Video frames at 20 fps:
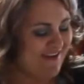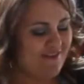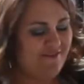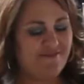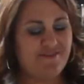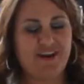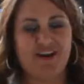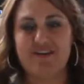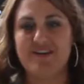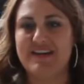
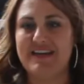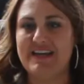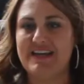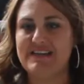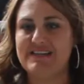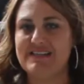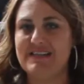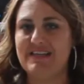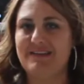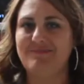Very
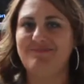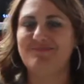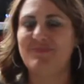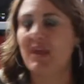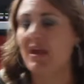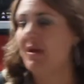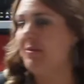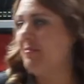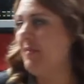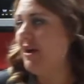easy.
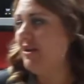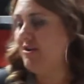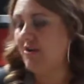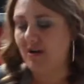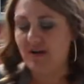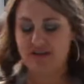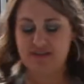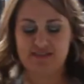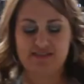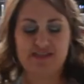My
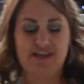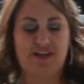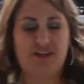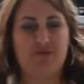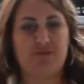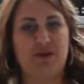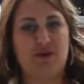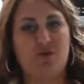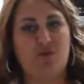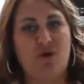dog is
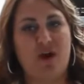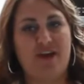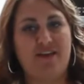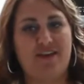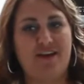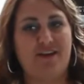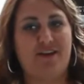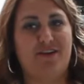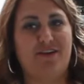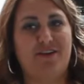telling me, why the
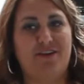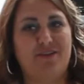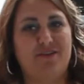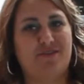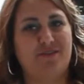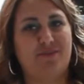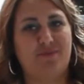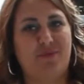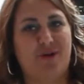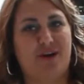hell are you
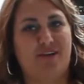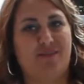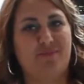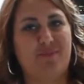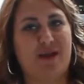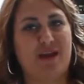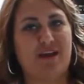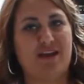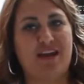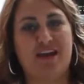using box
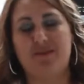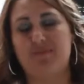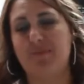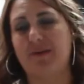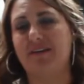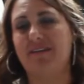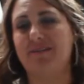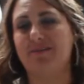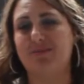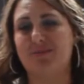pancake
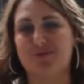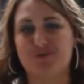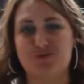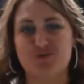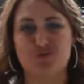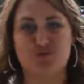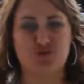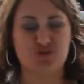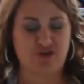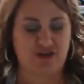mix?
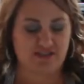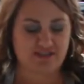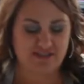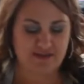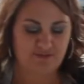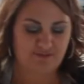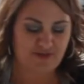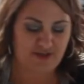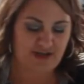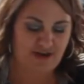We're trying
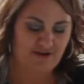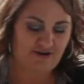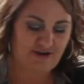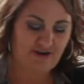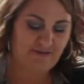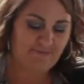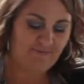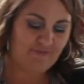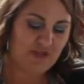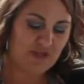something out
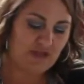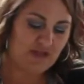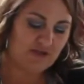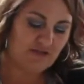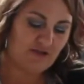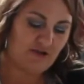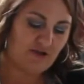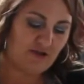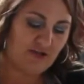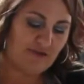here.
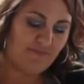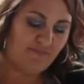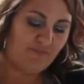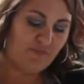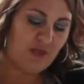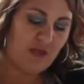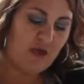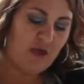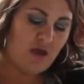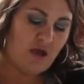It's all good.
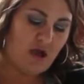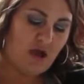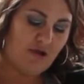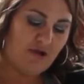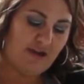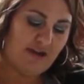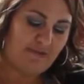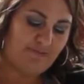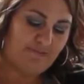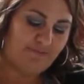All
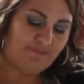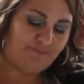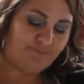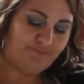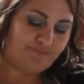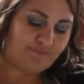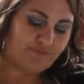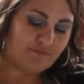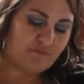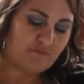right.
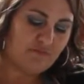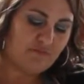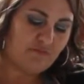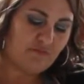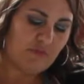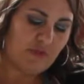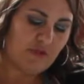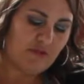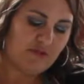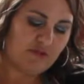
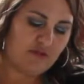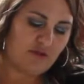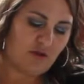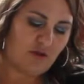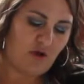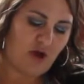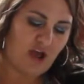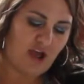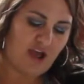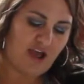
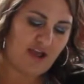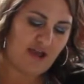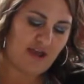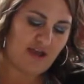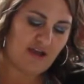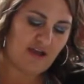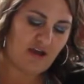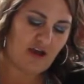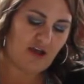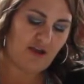So
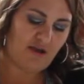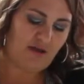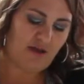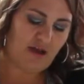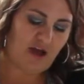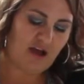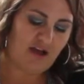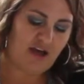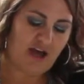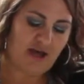I got
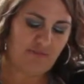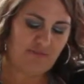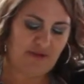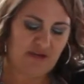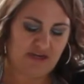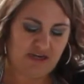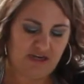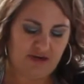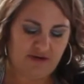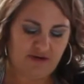a cup
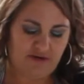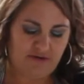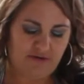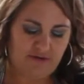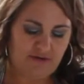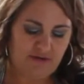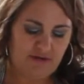in here,